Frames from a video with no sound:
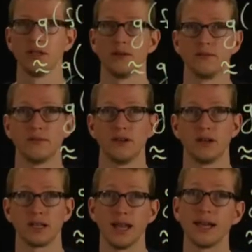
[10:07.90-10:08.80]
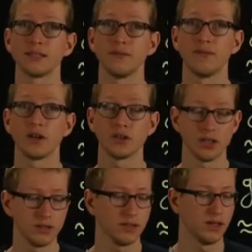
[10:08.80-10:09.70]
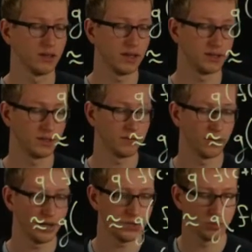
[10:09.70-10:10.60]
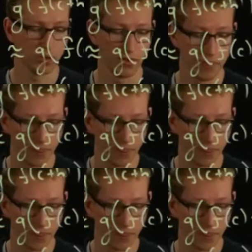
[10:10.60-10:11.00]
of a class of functions that's differentiable